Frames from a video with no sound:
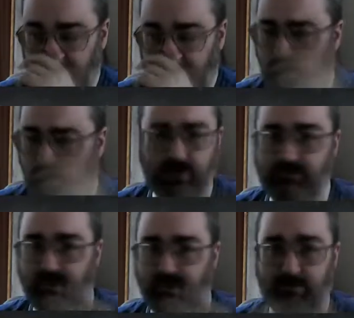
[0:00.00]
When I was
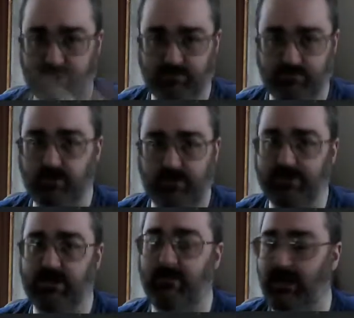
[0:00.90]
coming to the moon this
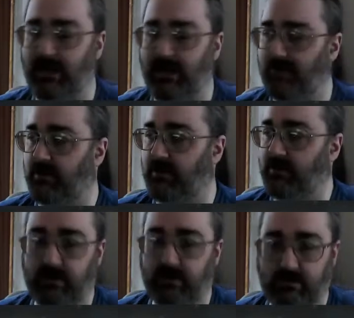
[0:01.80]
time, that happened. I thought
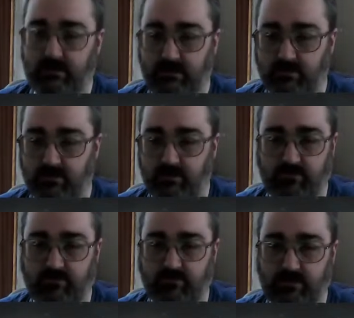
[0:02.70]
I'd done the maneuver
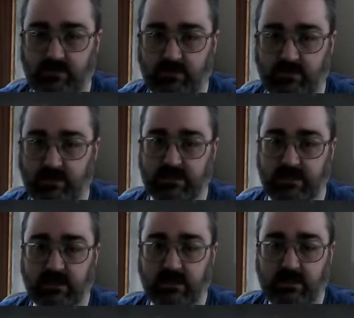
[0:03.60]
really, really nicely,
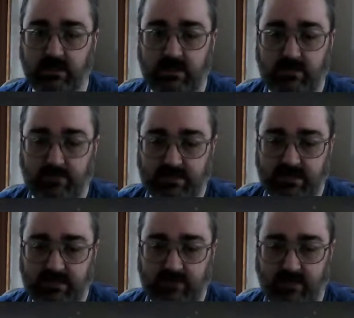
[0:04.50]
but instead
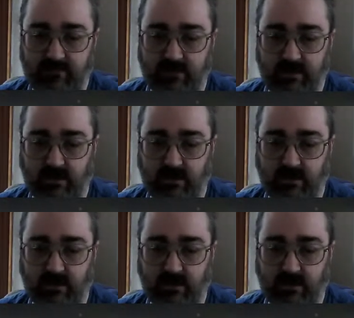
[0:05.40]
of having